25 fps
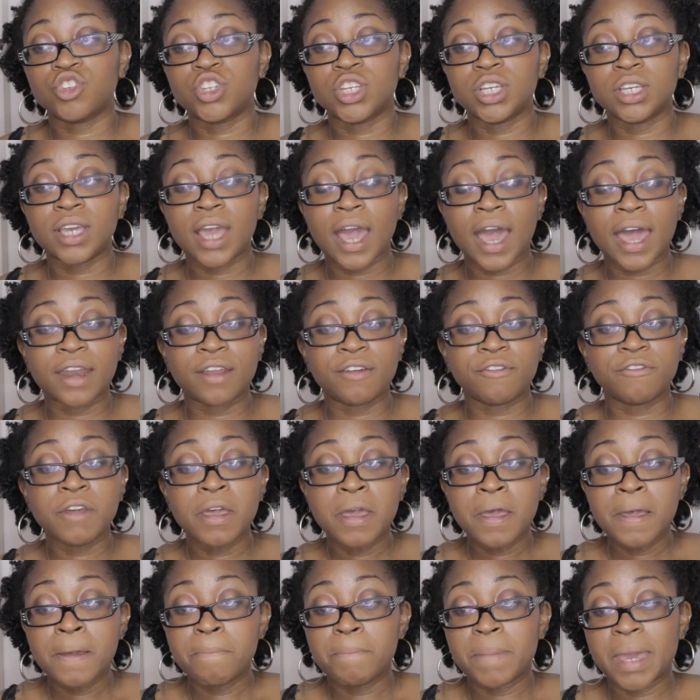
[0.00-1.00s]
She kind of
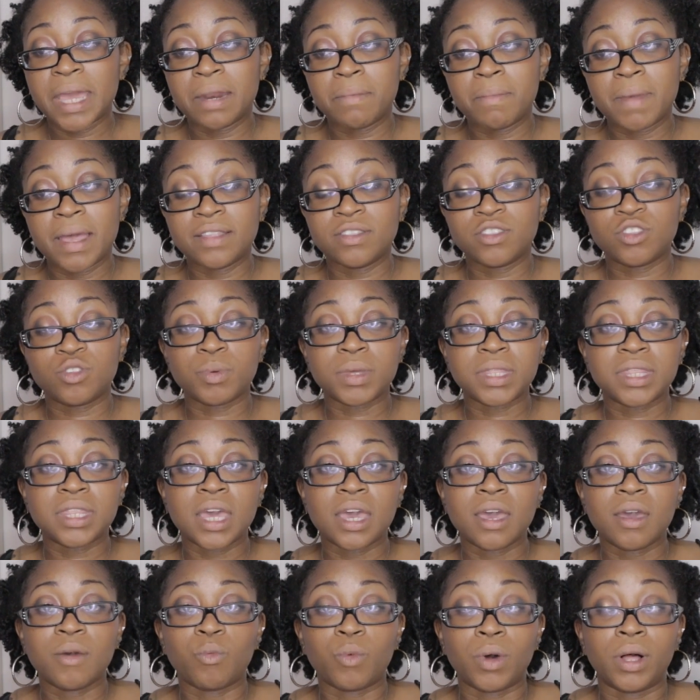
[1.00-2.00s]
made amends with
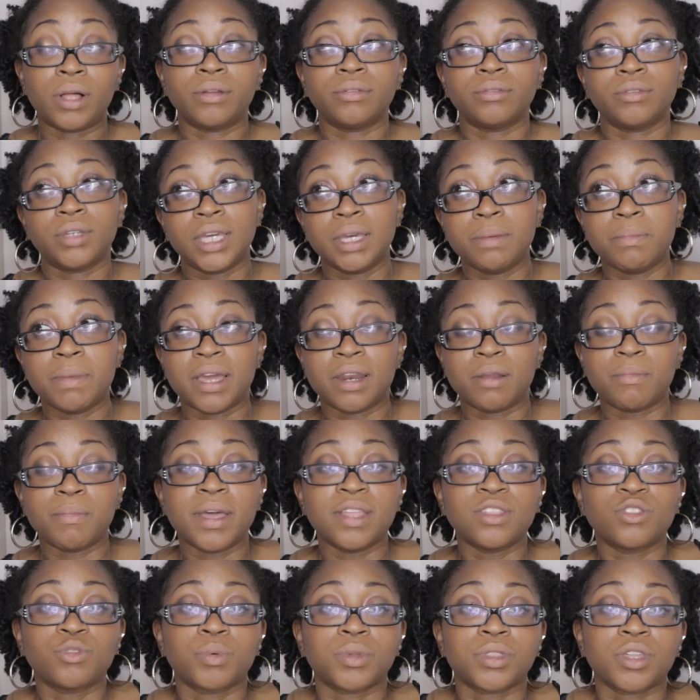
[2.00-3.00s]
him. Well, he made
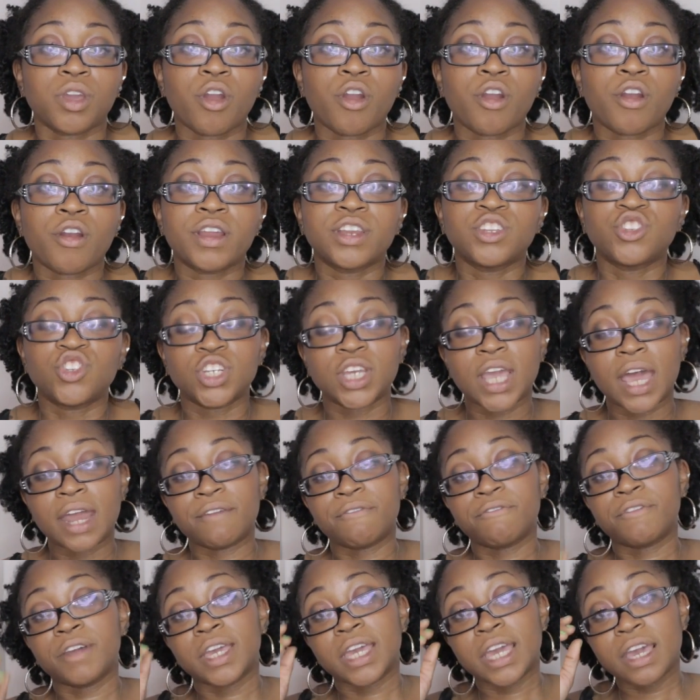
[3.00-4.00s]
amends with her, and she kind
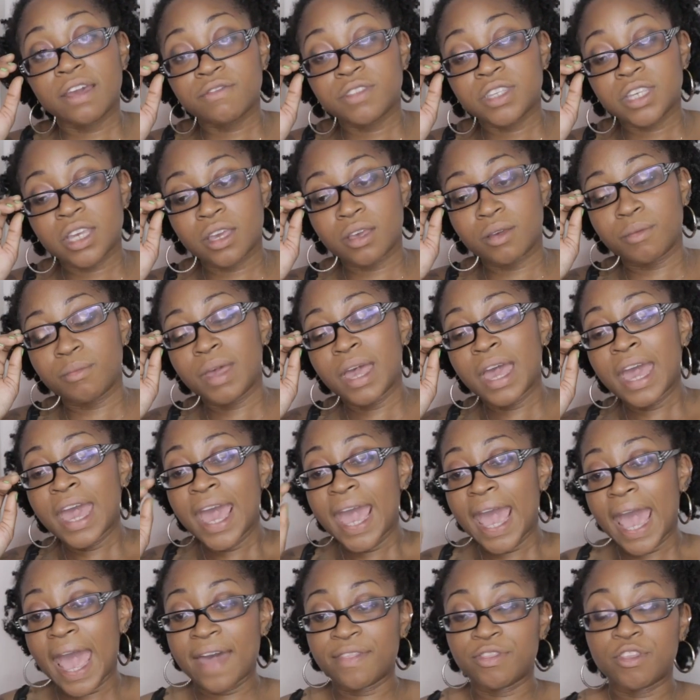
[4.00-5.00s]
of forgives him,
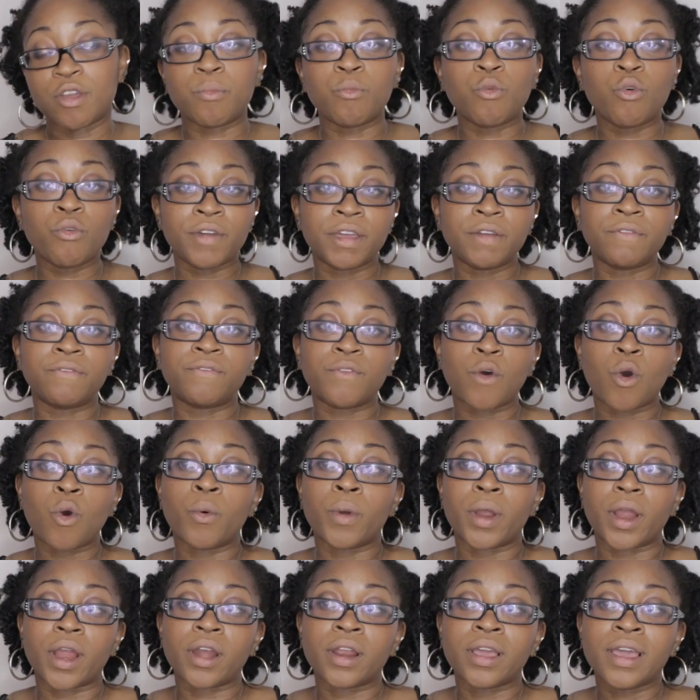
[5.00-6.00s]
and they're moving
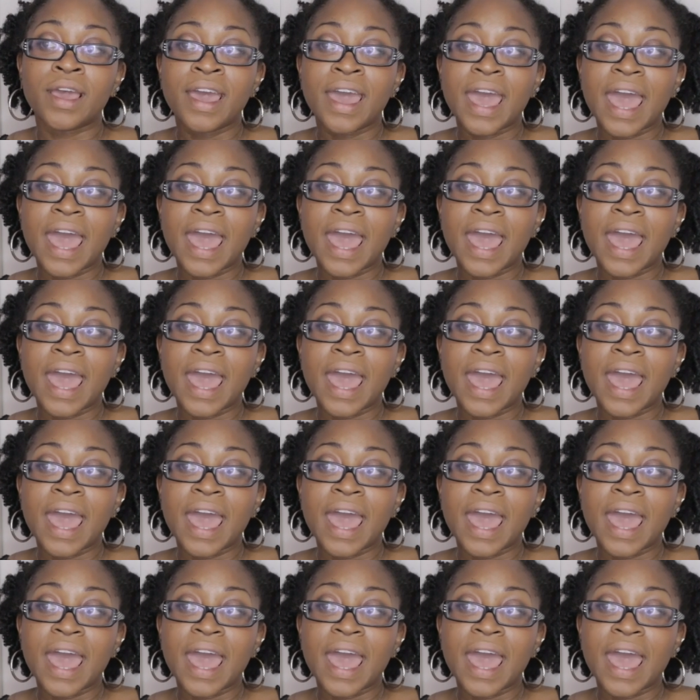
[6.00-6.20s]
forward.